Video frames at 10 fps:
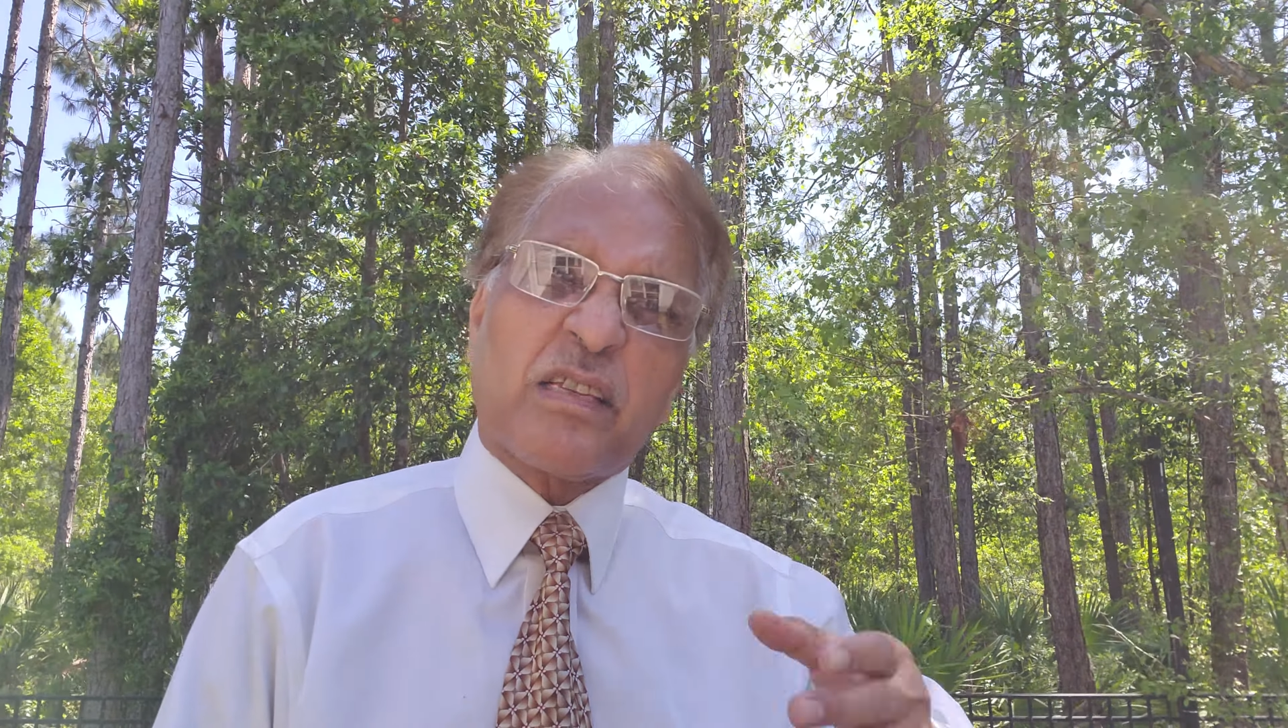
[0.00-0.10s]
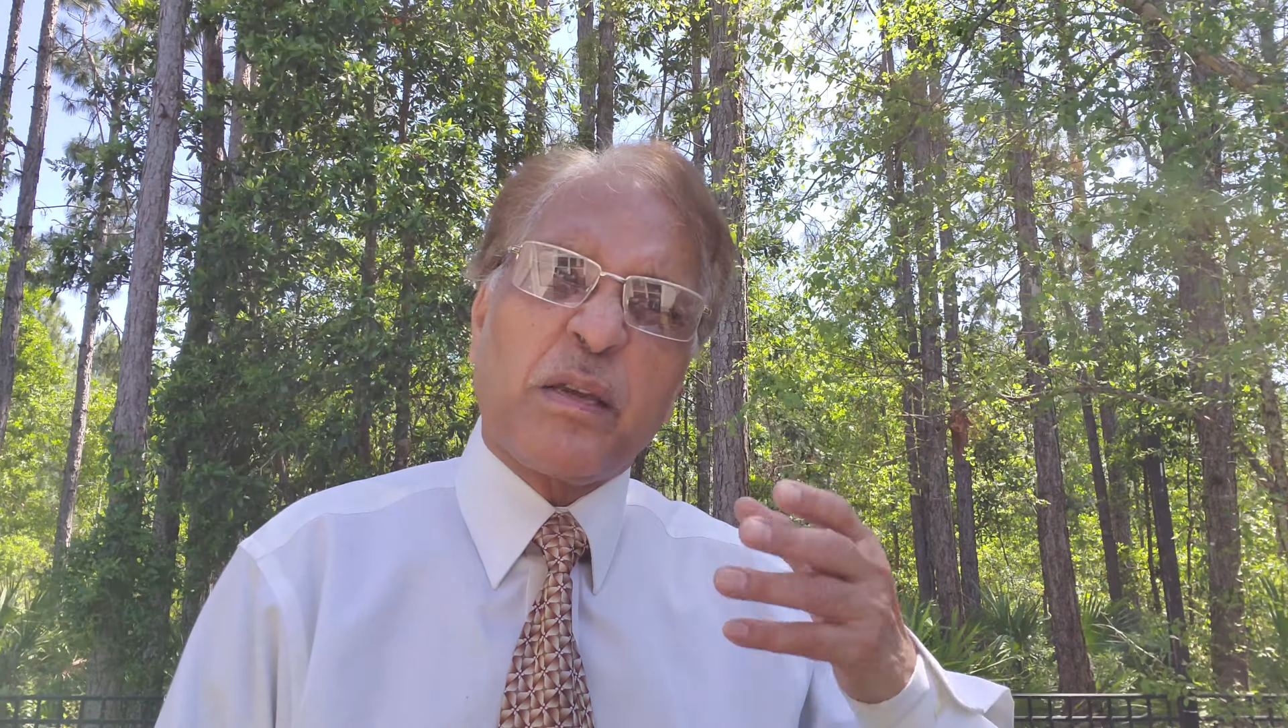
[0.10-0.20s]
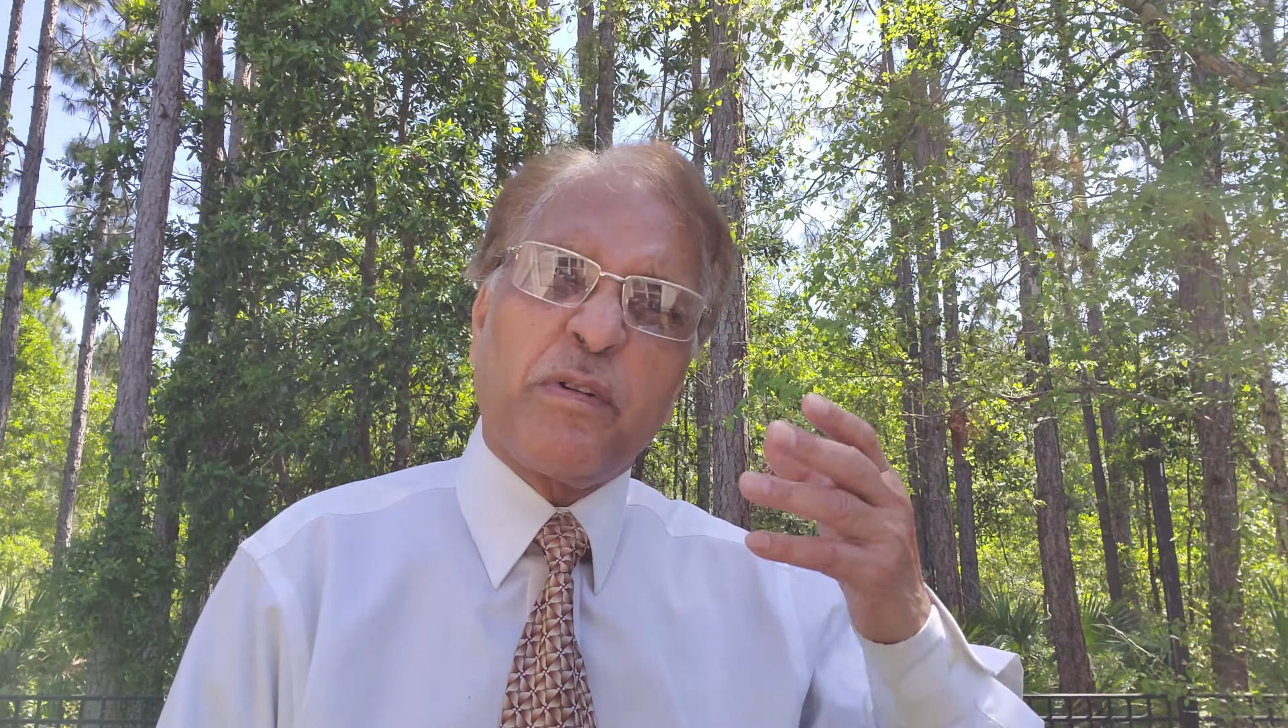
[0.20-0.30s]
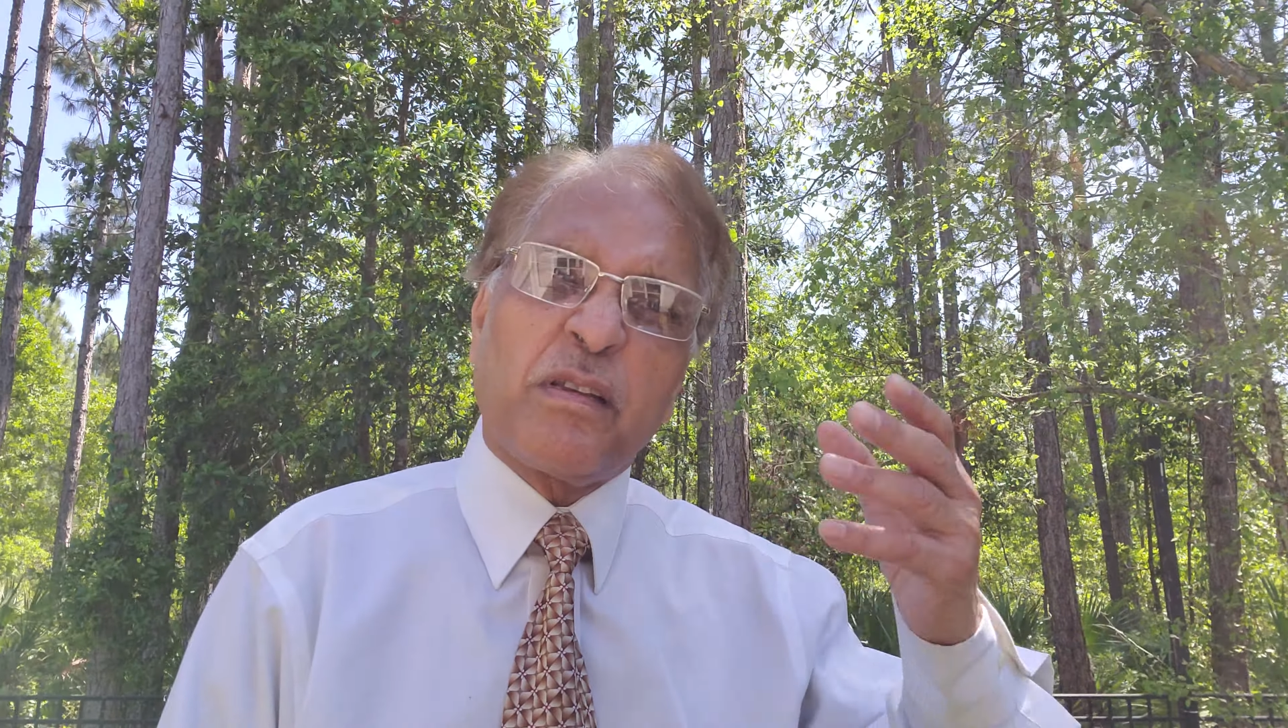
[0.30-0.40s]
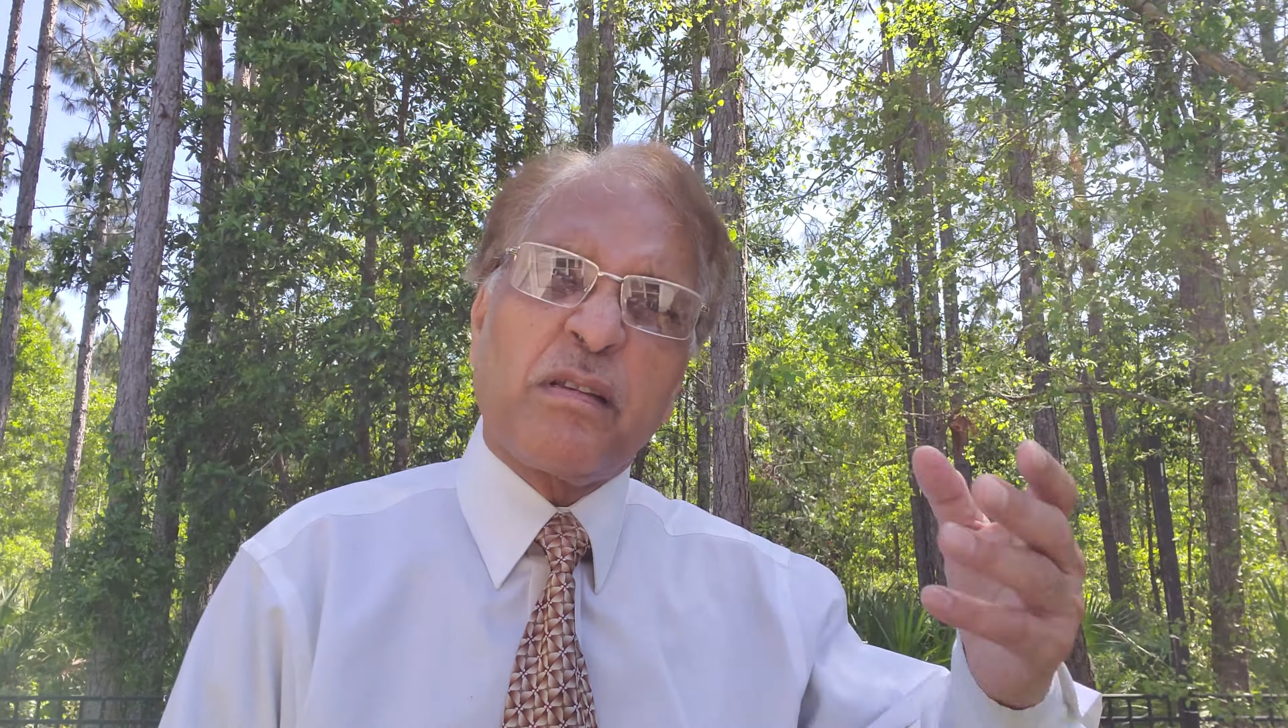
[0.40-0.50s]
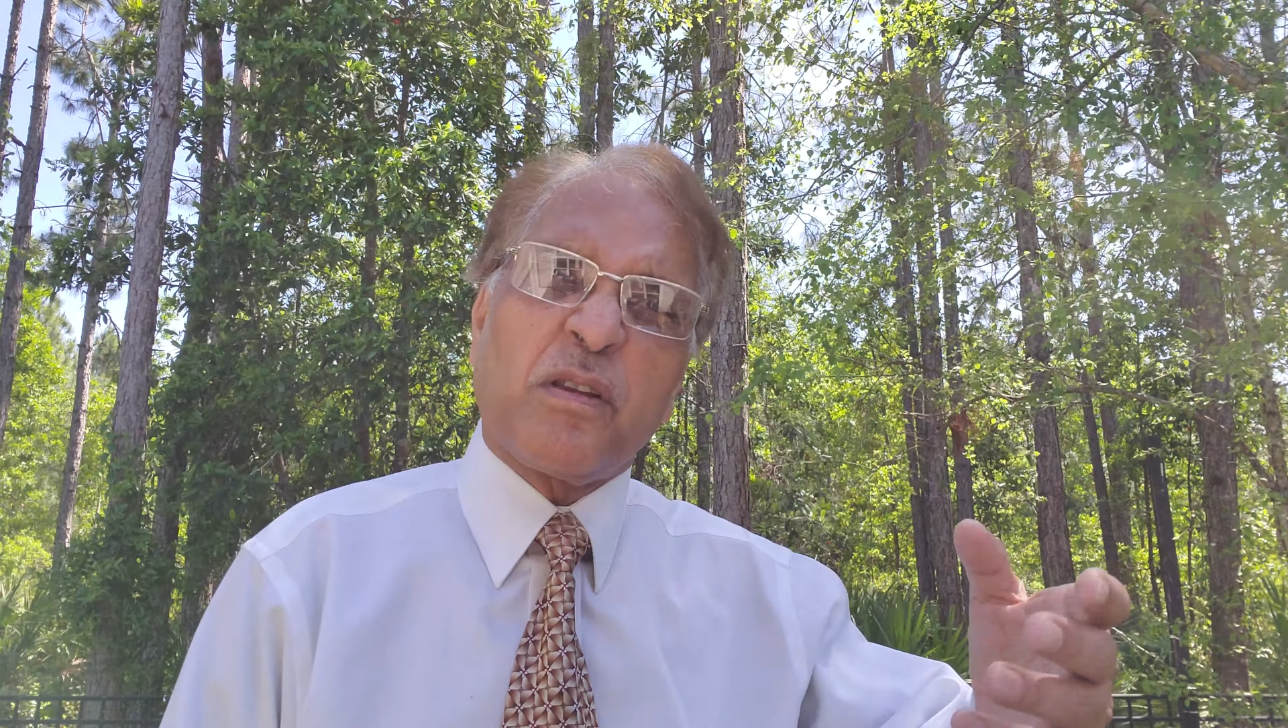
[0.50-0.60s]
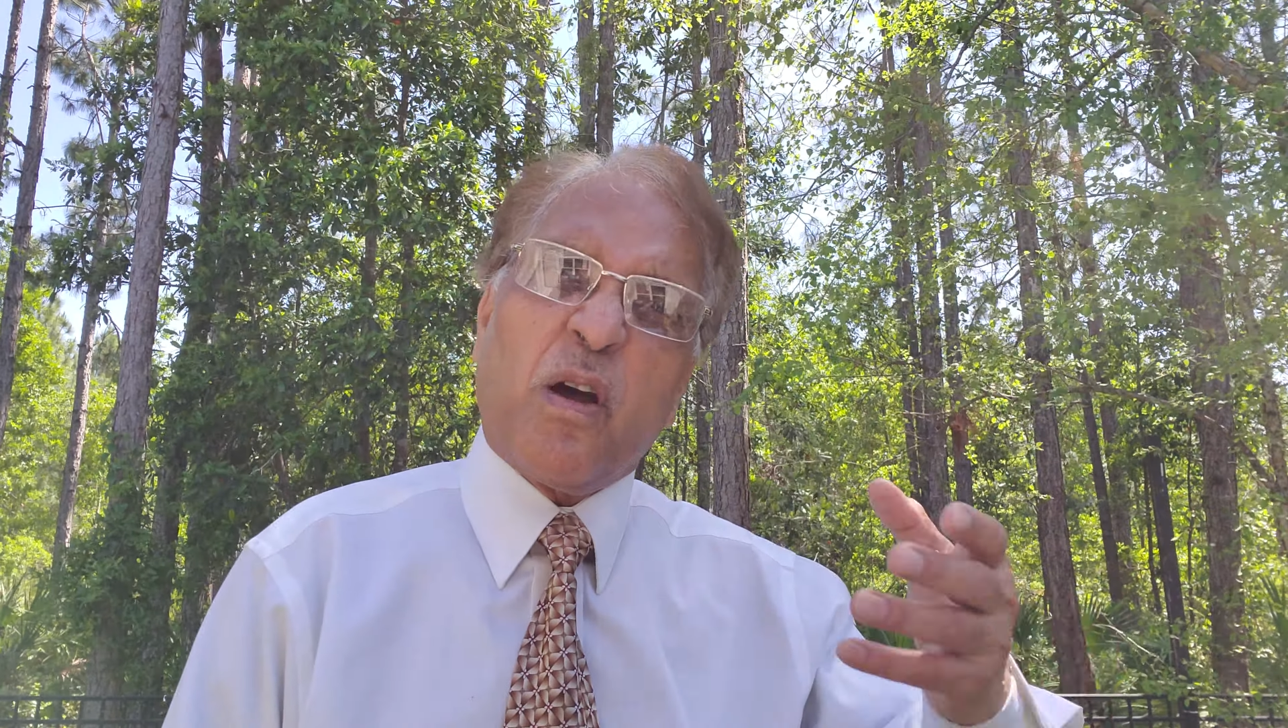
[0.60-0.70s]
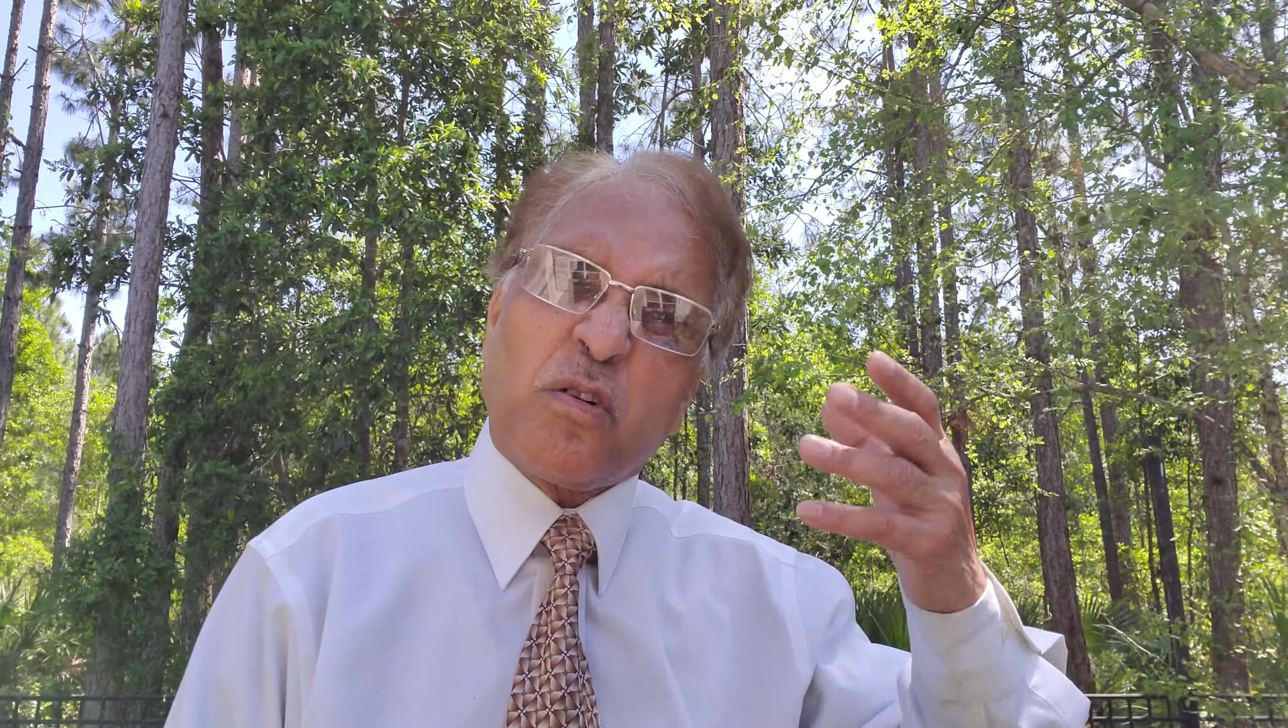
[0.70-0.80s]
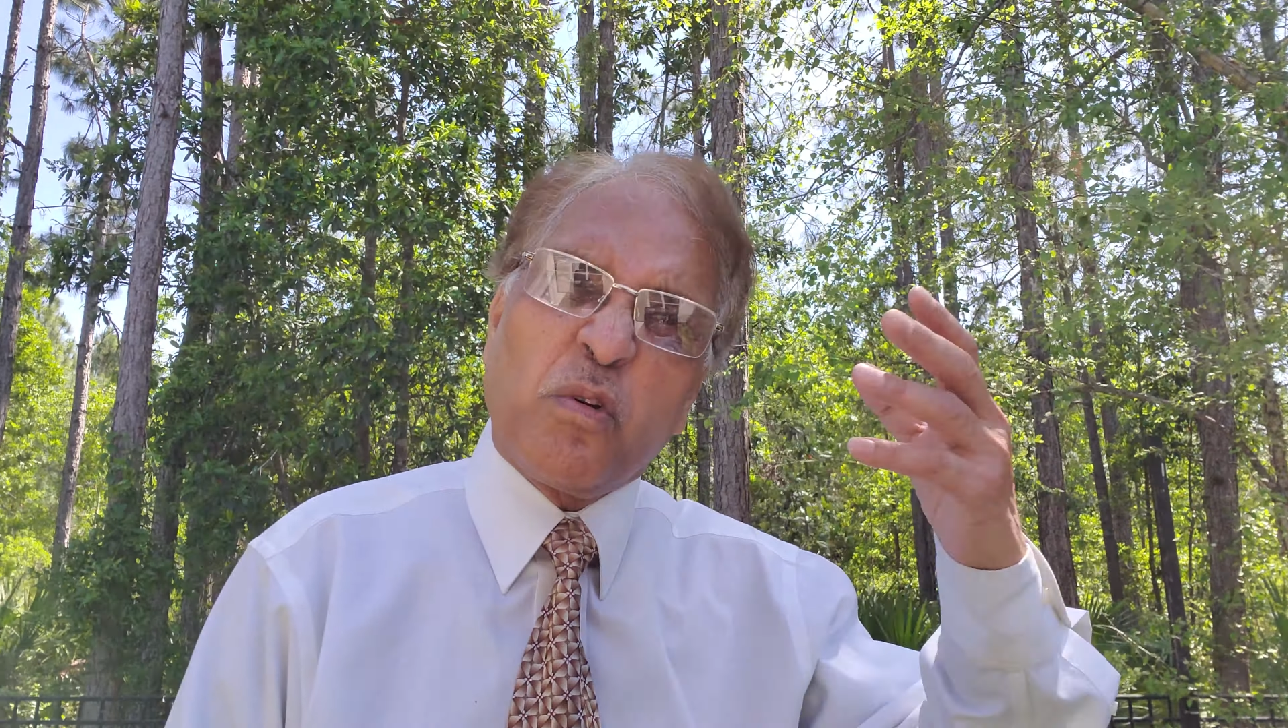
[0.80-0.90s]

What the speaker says: given not